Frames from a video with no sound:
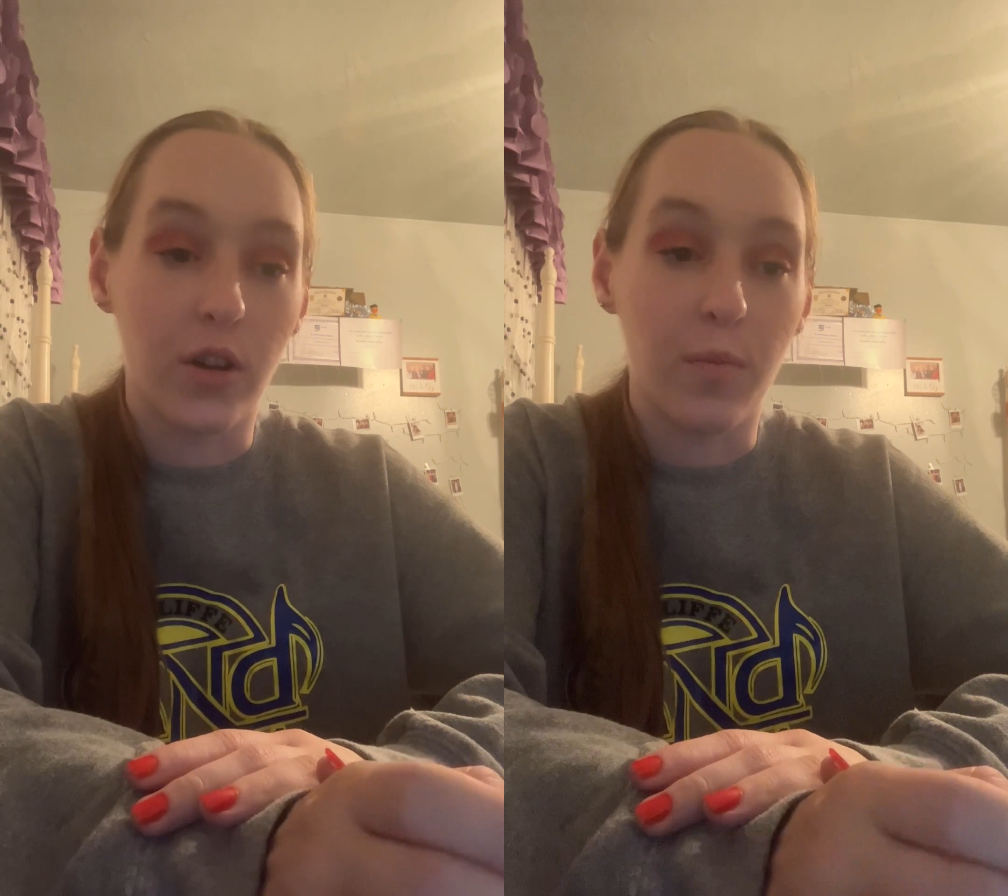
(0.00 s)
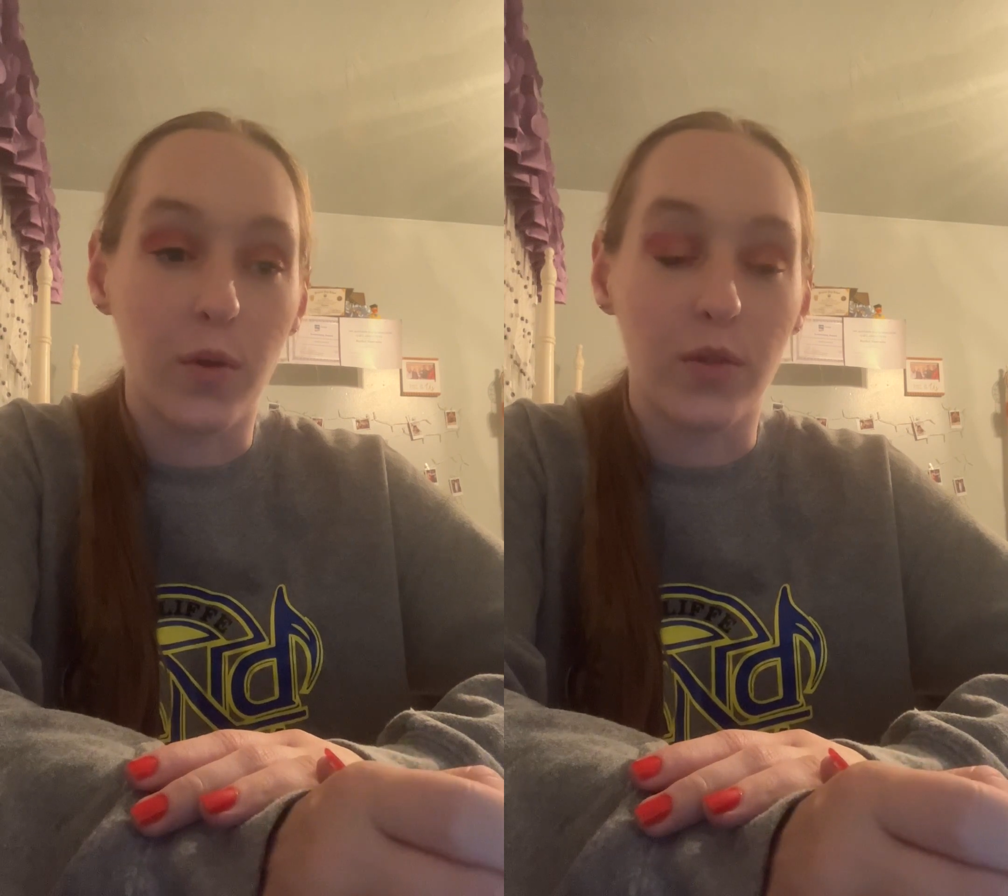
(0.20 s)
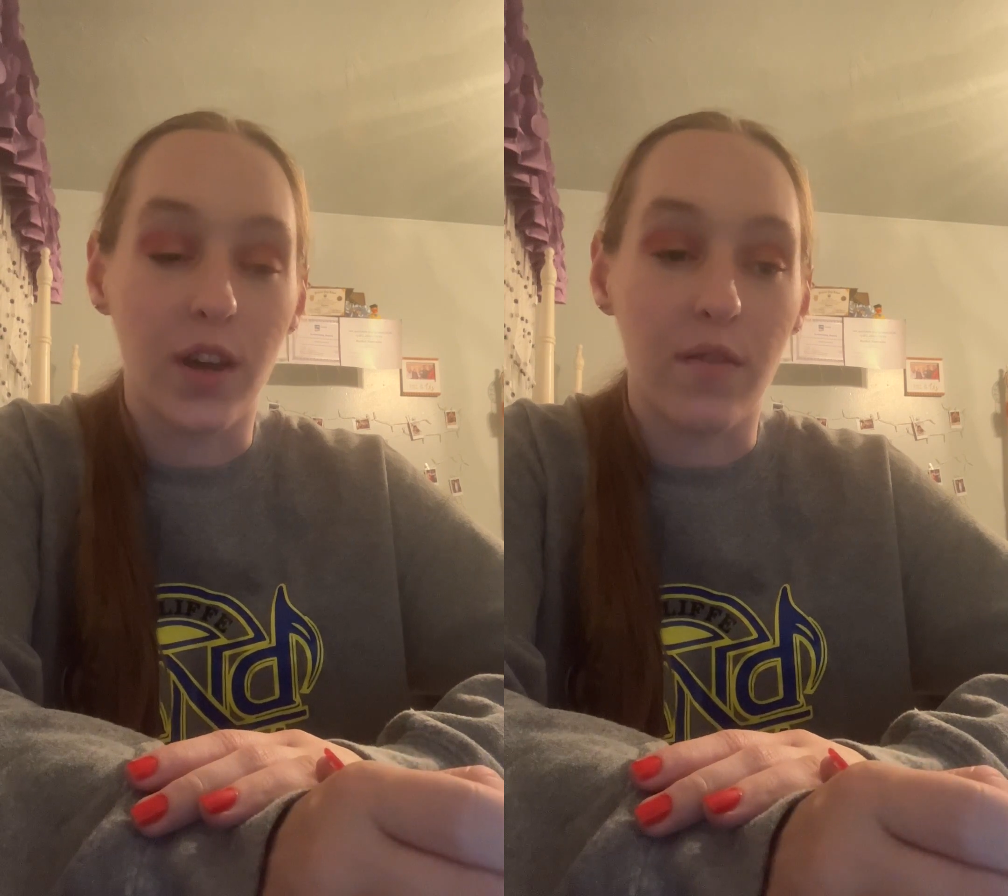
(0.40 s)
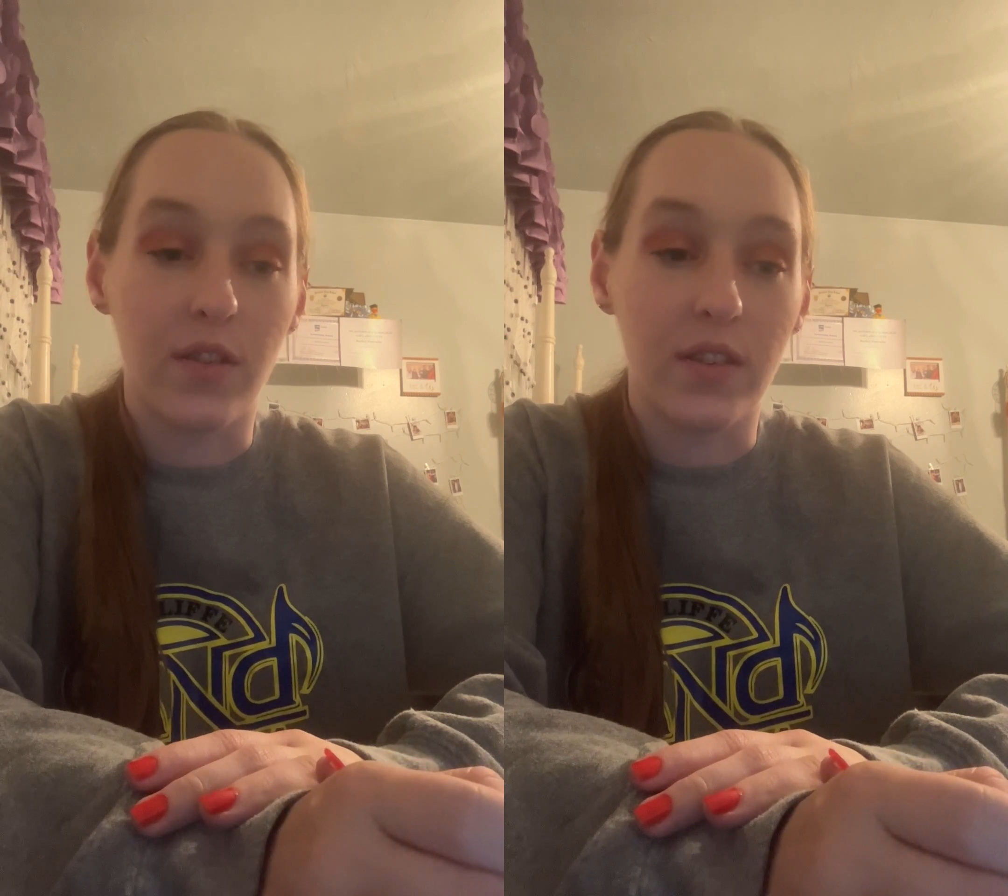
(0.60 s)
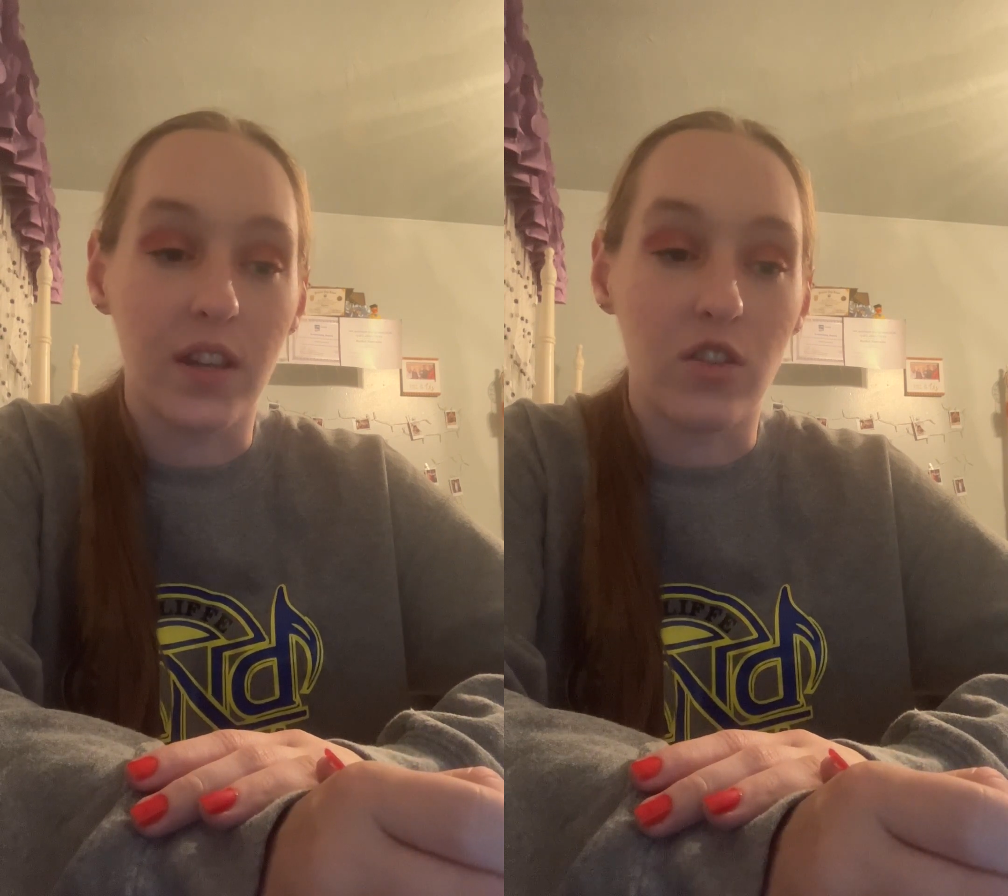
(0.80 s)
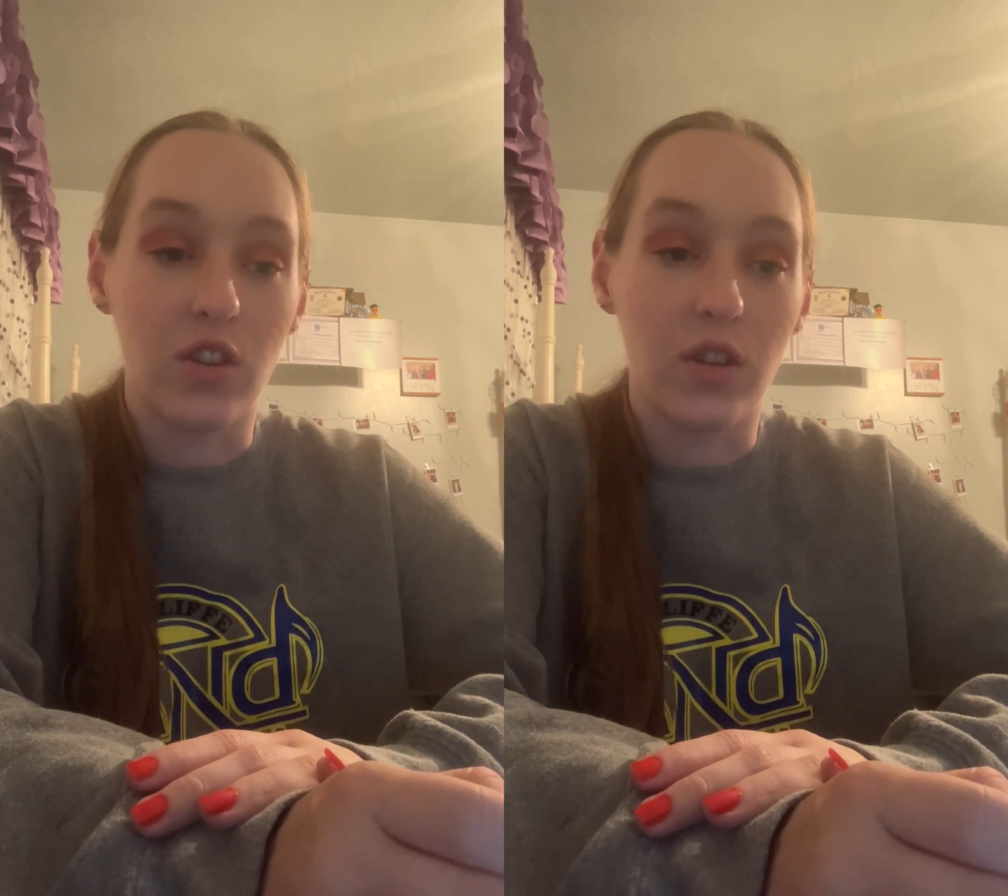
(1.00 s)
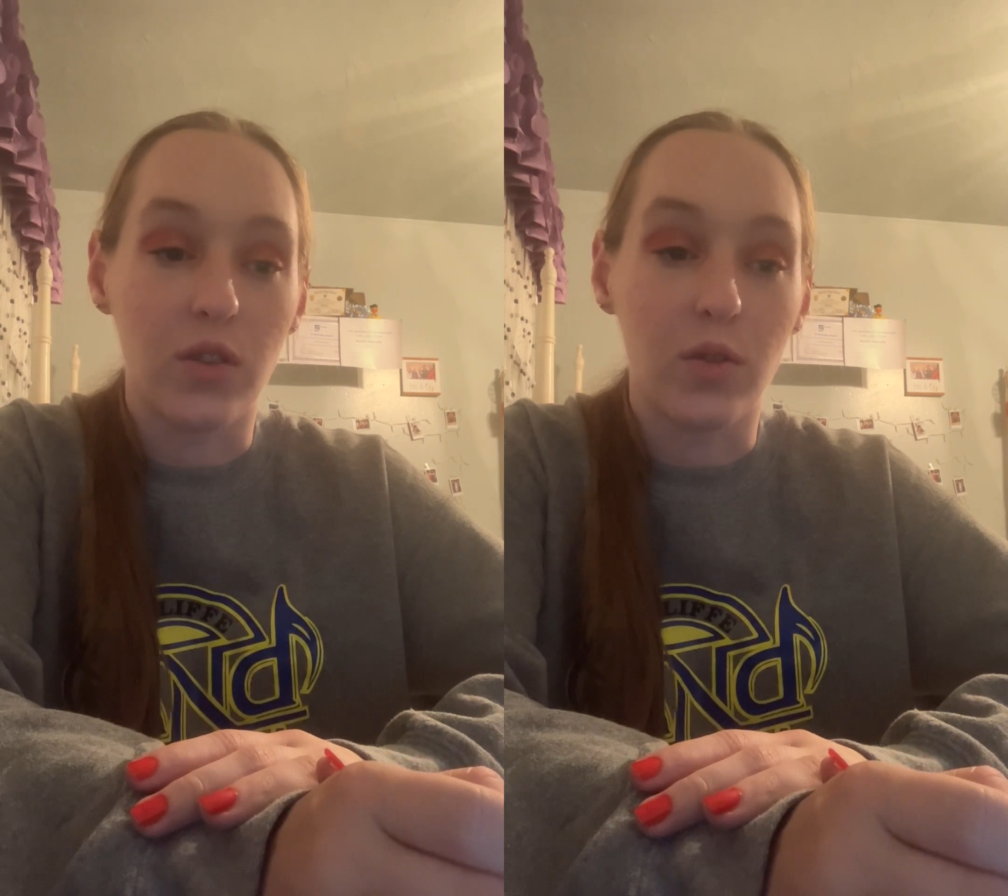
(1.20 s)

in most conversations,